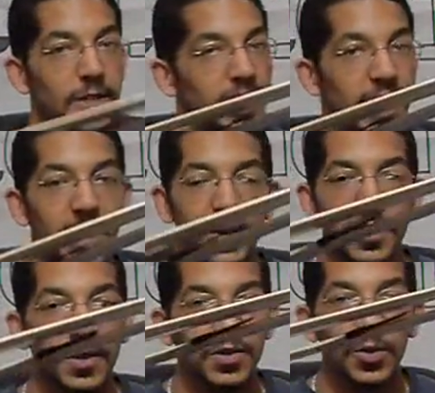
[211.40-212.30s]
Again,
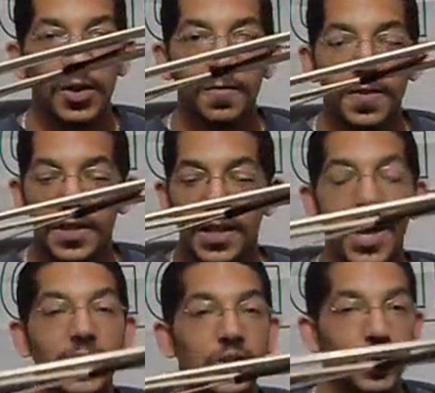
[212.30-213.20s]

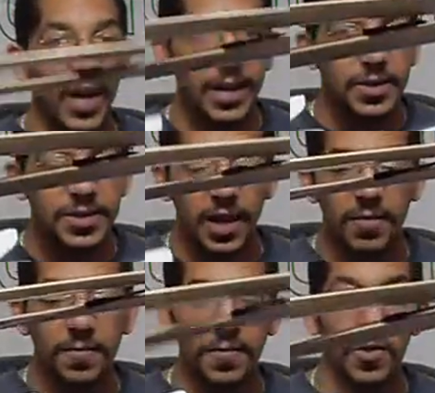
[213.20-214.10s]
$250, you got
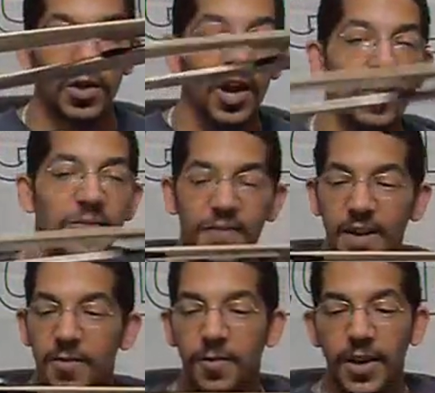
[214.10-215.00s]
yourself full carbon
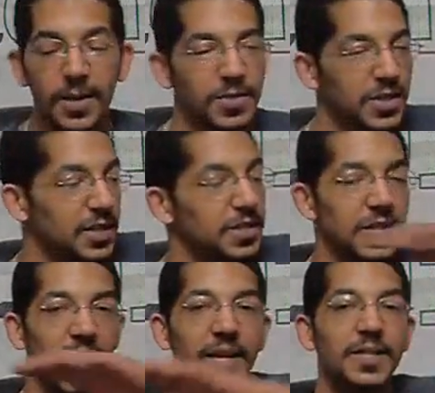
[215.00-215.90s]
fiber frame,
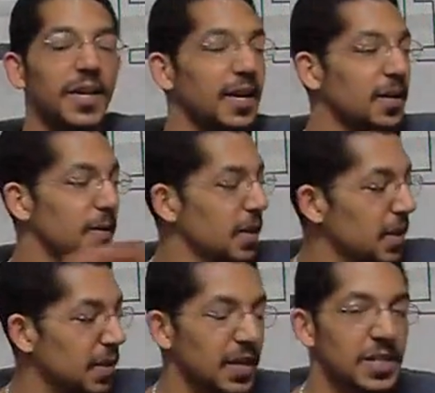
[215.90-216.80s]
CNC head and tail.
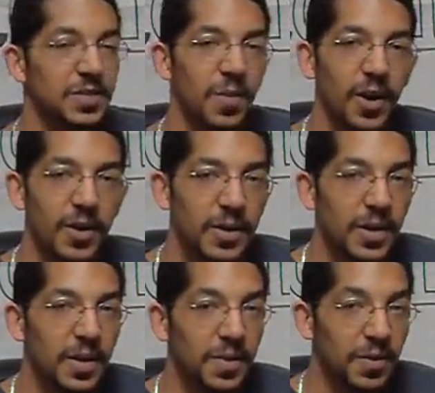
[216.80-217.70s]
The E-Smart,
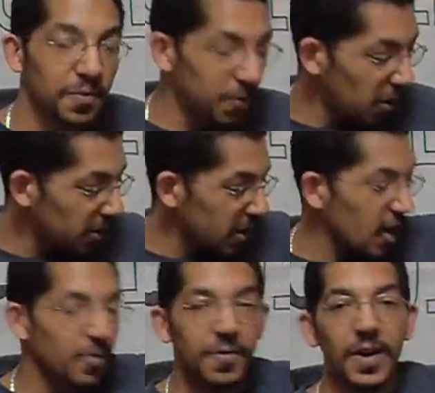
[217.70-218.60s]
the full
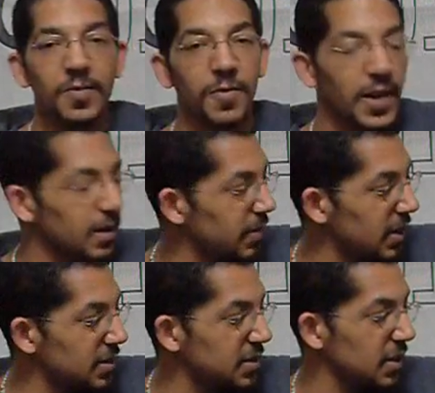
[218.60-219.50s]
carbon fiber frame
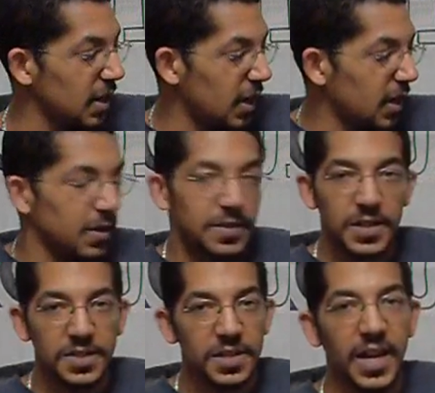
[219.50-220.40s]
and
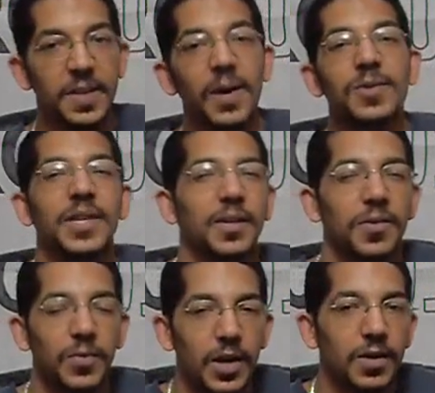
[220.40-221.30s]
CNC head, that was like a
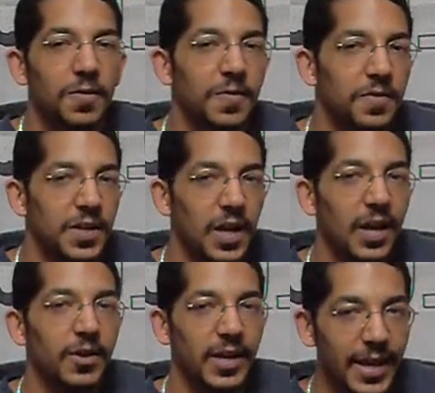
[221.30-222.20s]

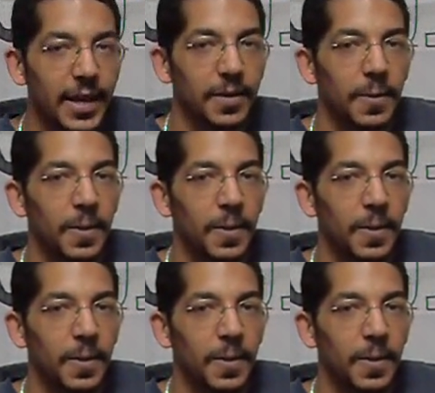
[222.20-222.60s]
$350 kit.